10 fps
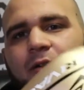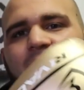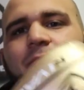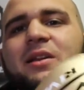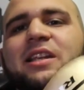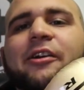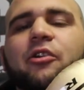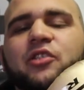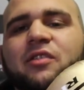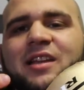gloves. The
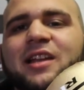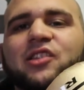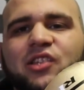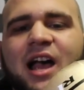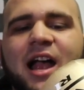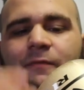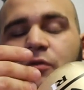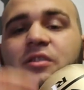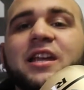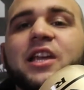materials on the inside
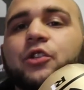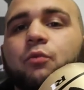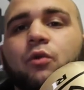for these